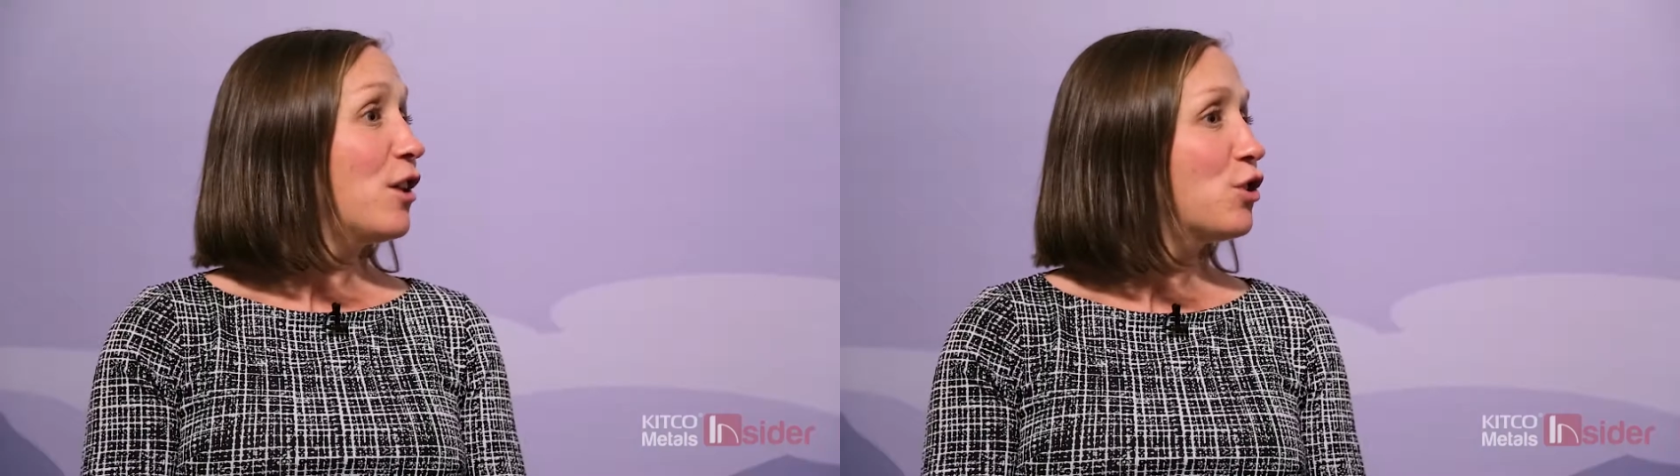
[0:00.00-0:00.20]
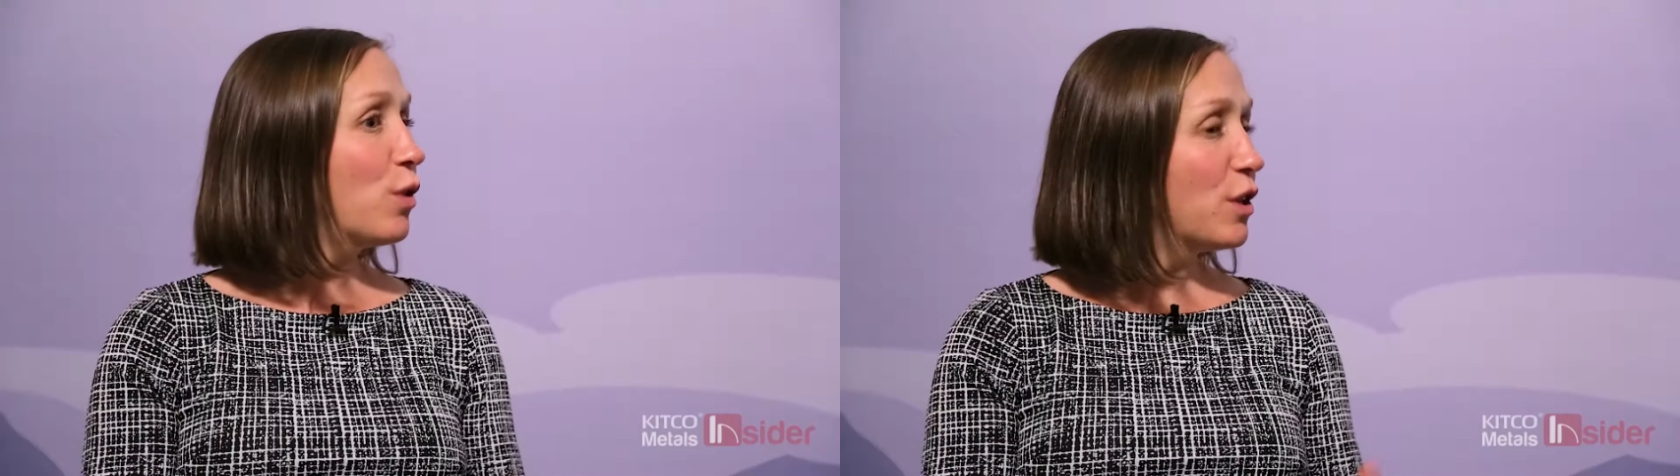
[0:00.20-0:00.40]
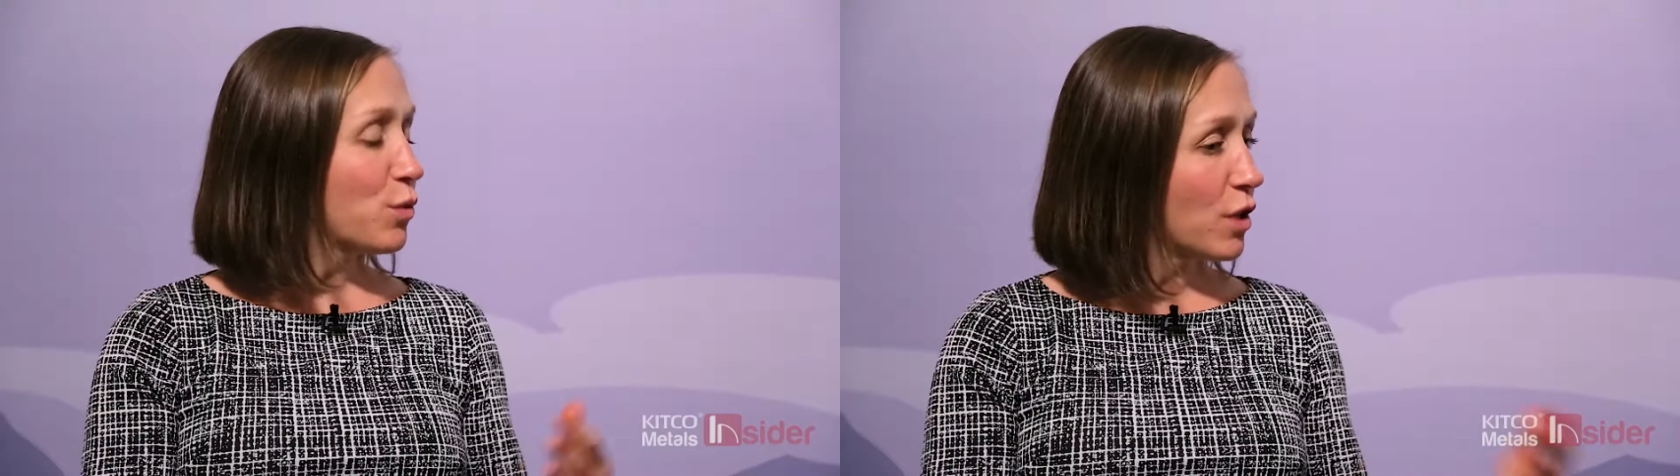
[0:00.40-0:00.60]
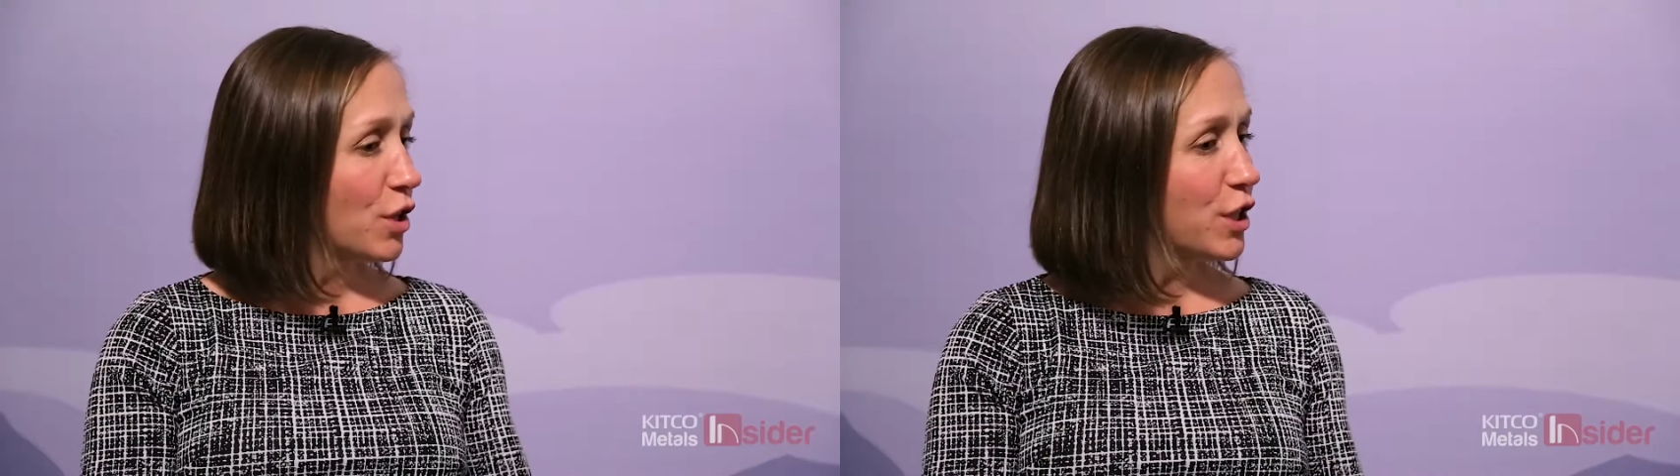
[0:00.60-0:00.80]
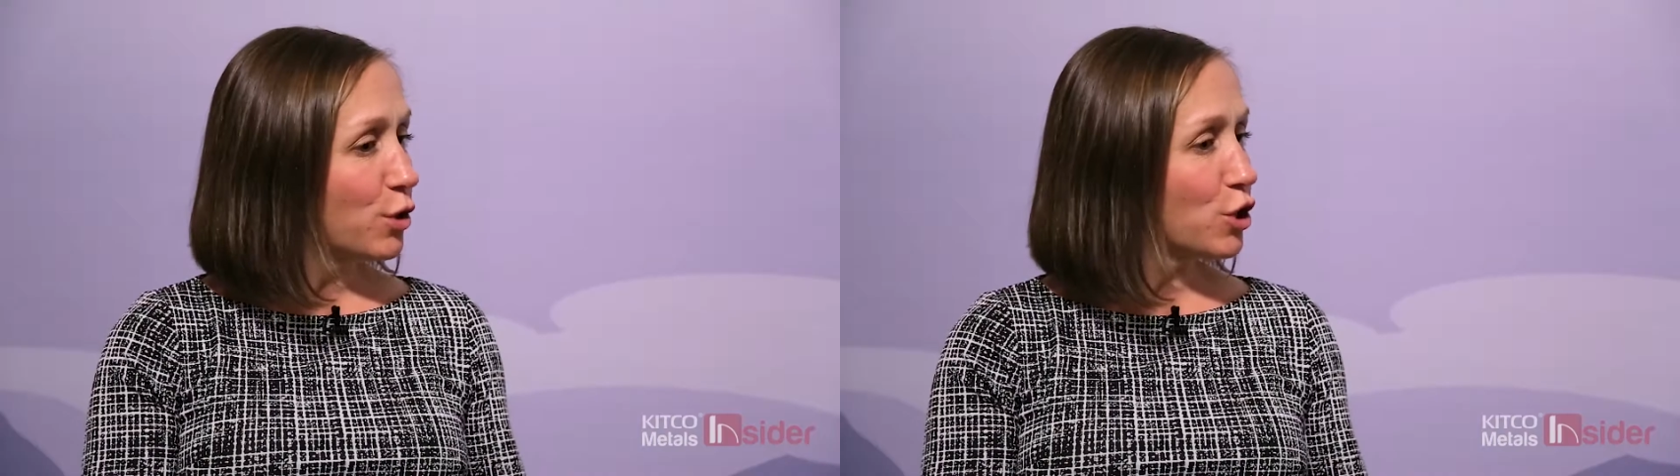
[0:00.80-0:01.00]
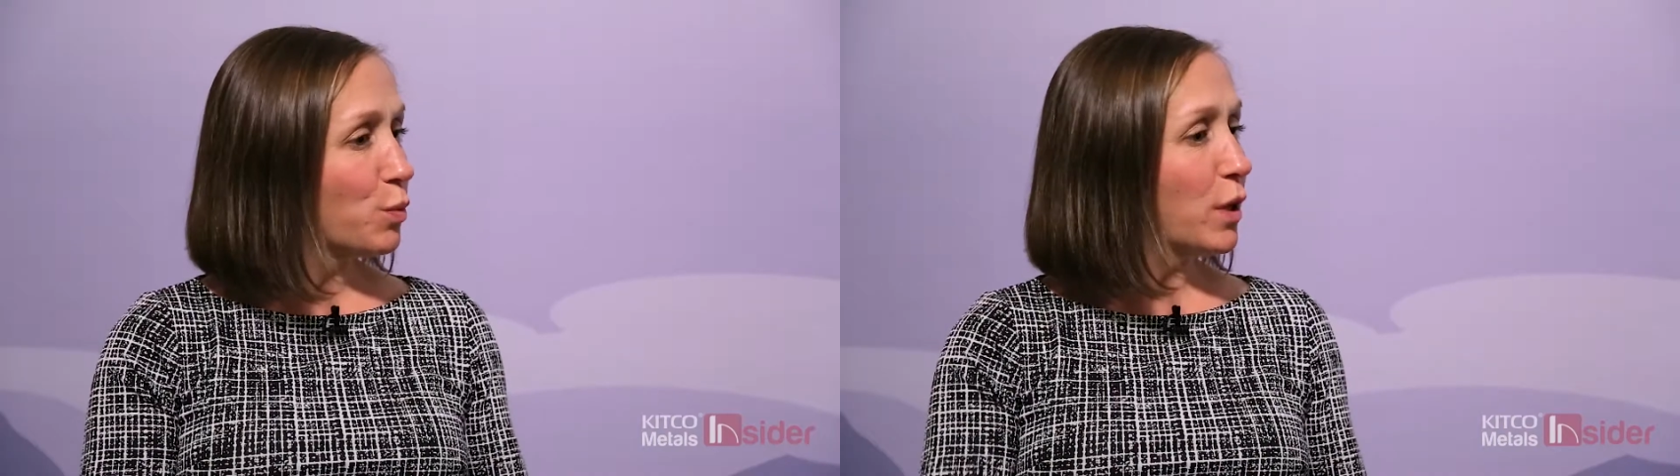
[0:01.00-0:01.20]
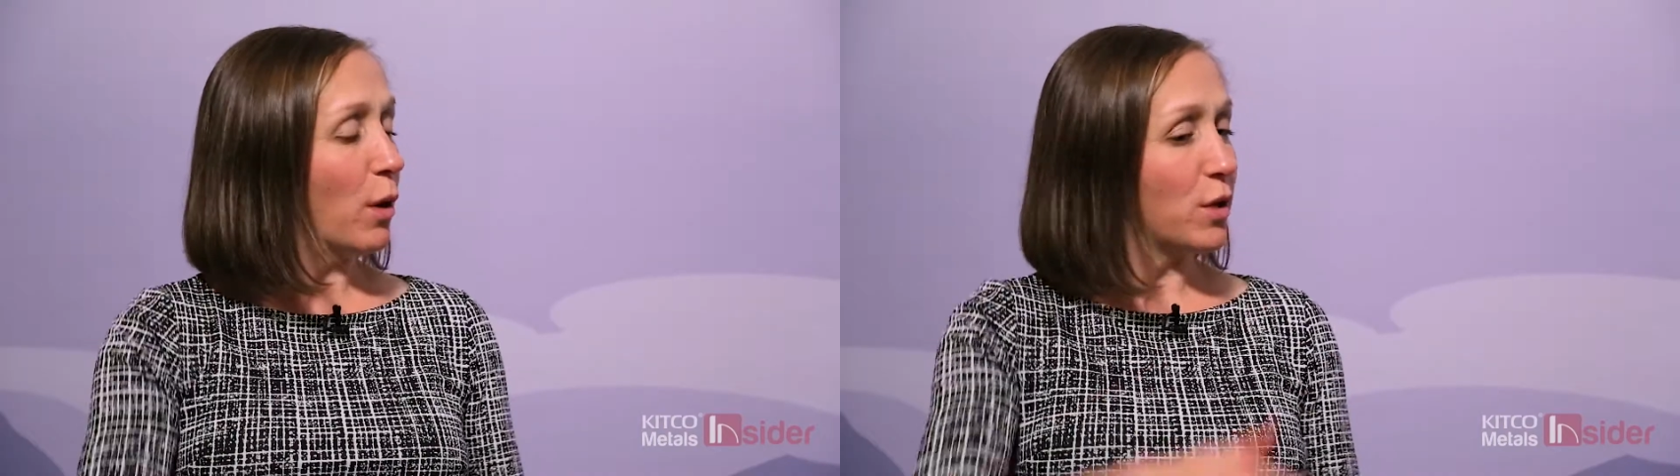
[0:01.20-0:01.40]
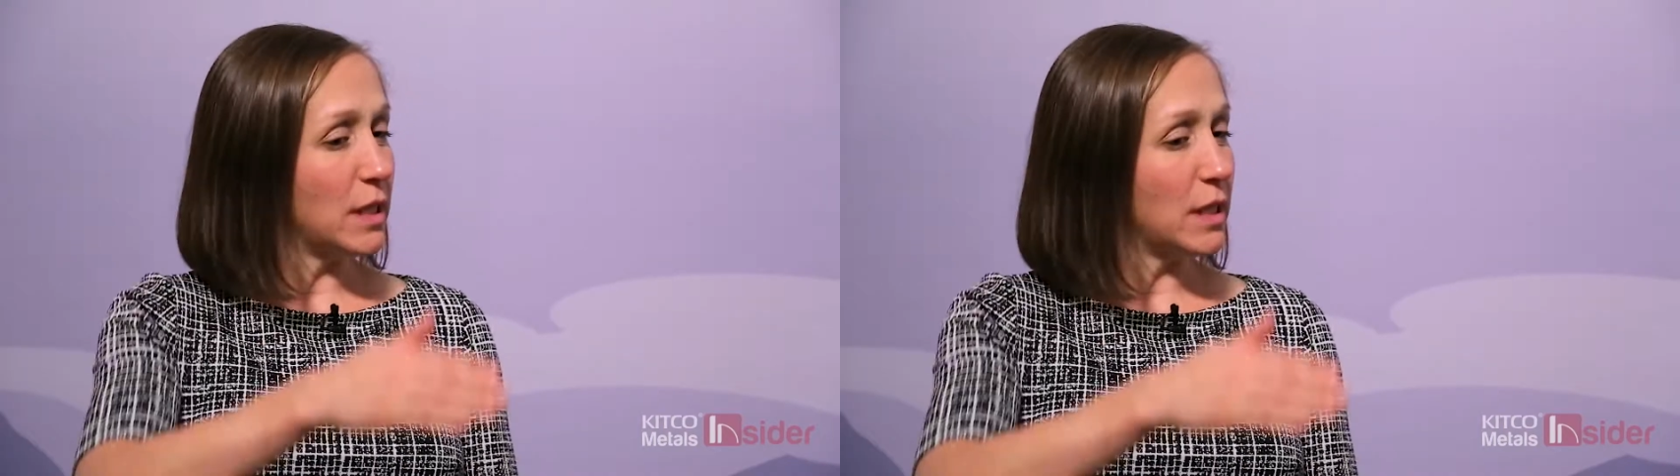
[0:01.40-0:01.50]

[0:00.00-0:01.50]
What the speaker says: And so these results that you just put out,